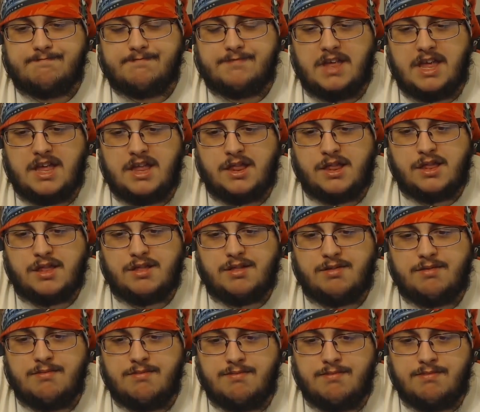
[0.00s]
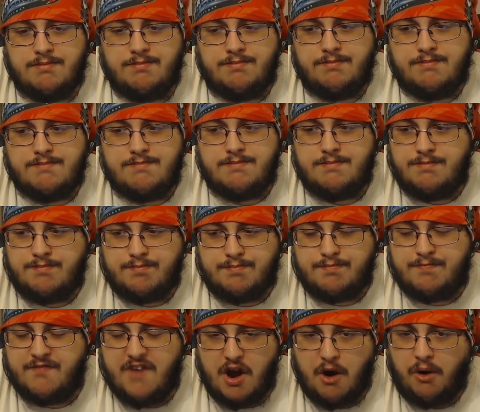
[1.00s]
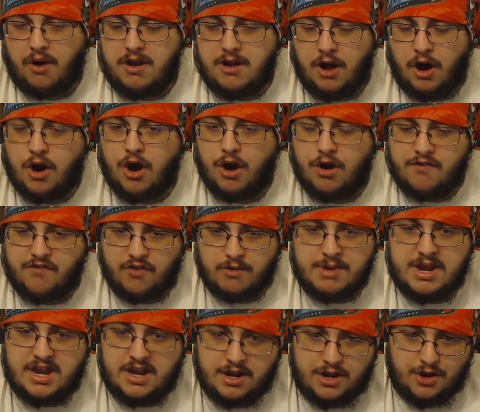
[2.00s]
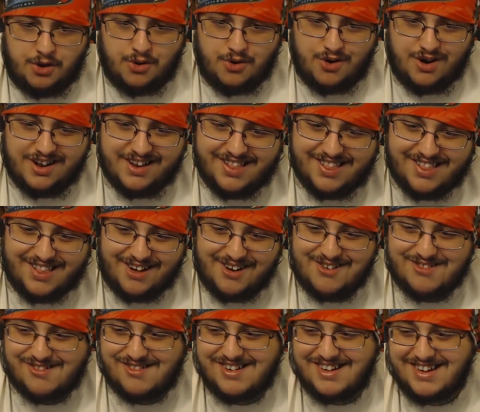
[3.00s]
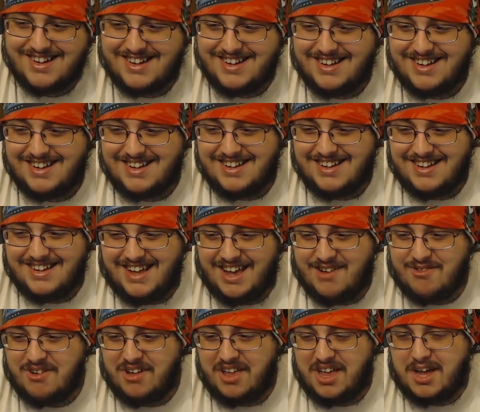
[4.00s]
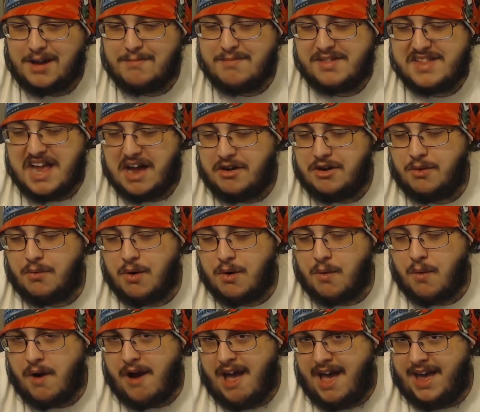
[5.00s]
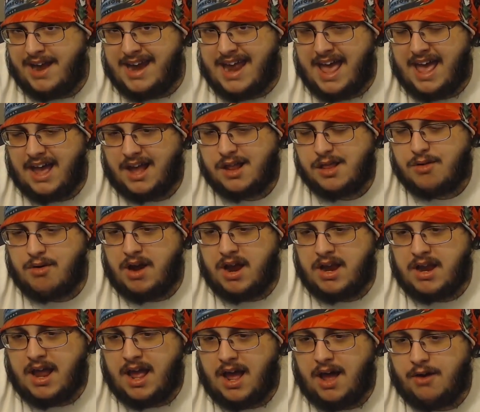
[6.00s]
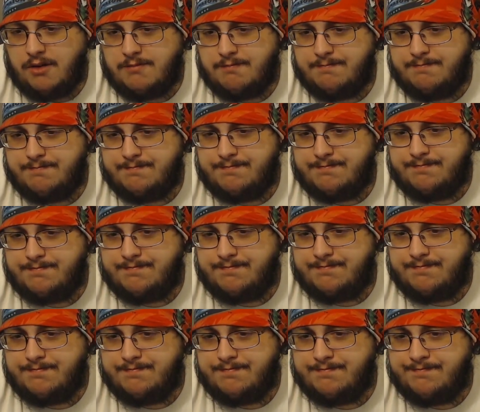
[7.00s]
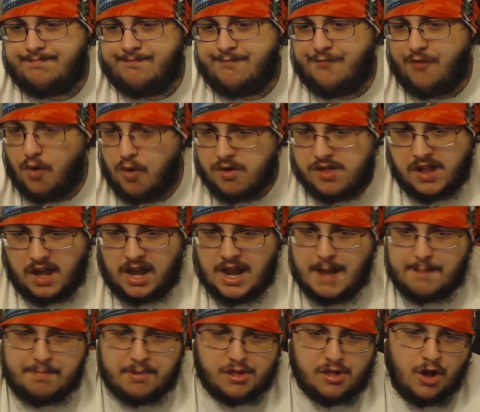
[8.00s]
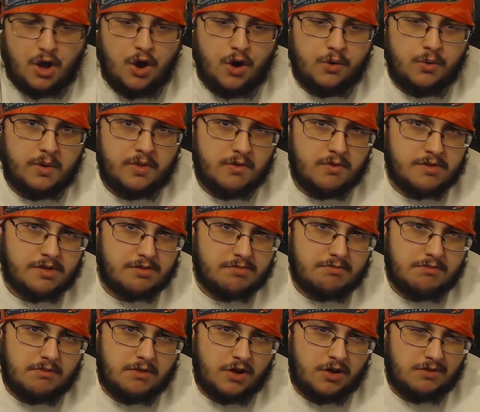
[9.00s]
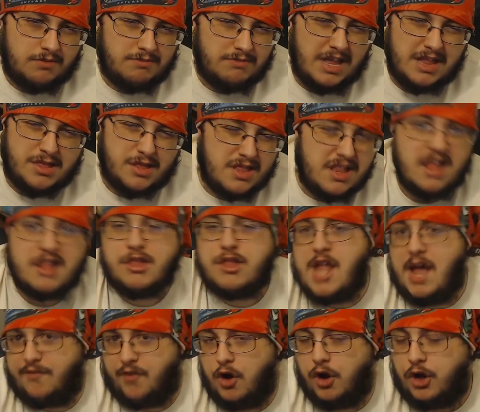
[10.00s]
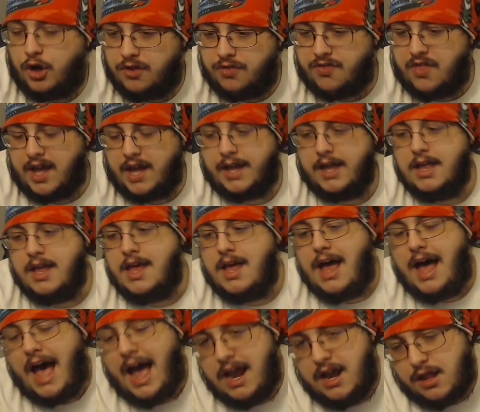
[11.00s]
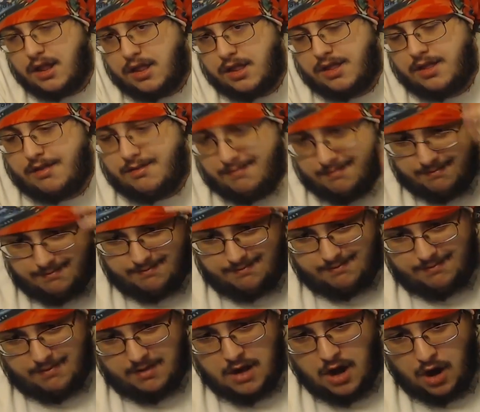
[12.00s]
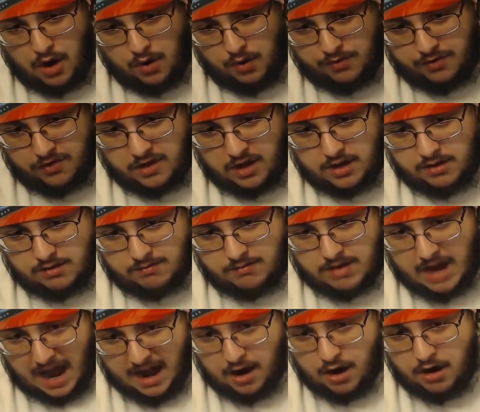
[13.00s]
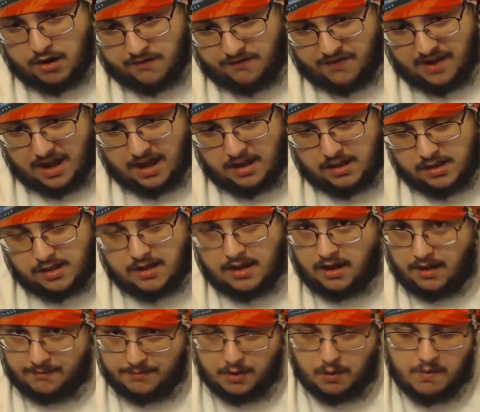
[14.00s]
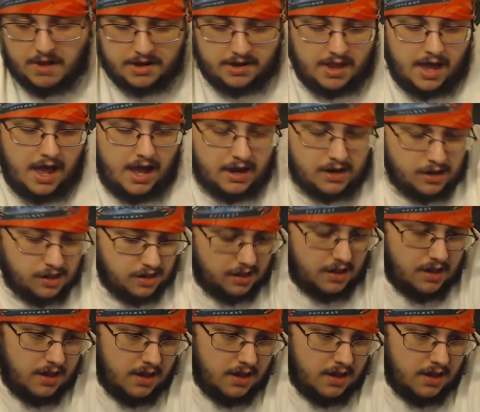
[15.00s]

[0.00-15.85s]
is very hard for me to do. So it really comes down to where we're at in X right now. Forcing an episode when there's, you know, it's never a good thing. I just know the diehard fans that love the Weblocks